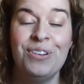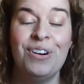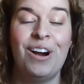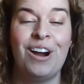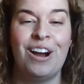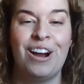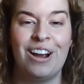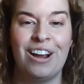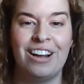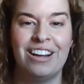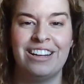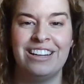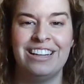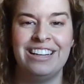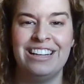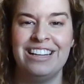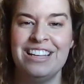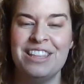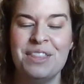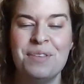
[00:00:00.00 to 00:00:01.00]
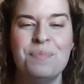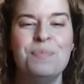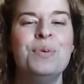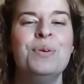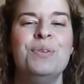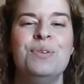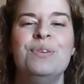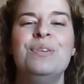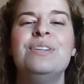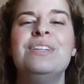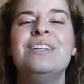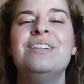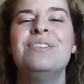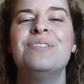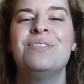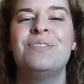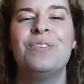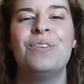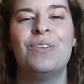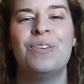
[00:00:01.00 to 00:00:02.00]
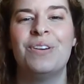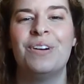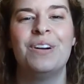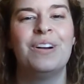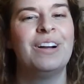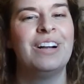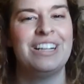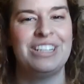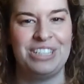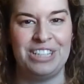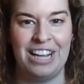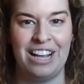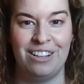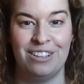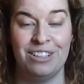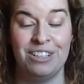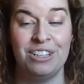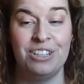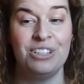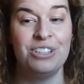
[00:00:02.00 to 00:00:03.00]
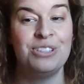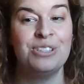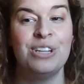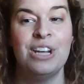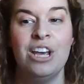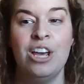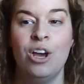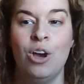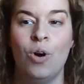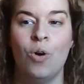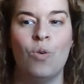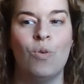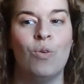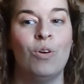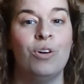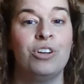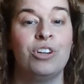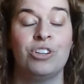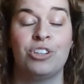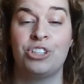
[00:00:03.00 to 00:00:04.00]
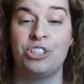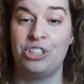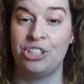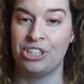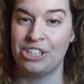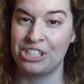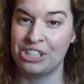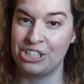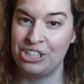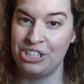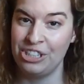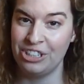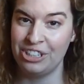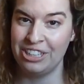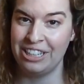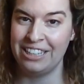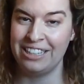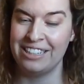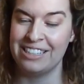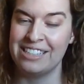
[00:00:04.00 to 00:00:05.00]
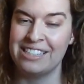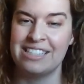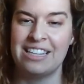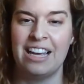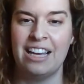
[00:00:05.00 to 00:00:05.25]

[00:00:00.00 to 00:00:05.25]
are in the mood for a challenge, or you're just curious.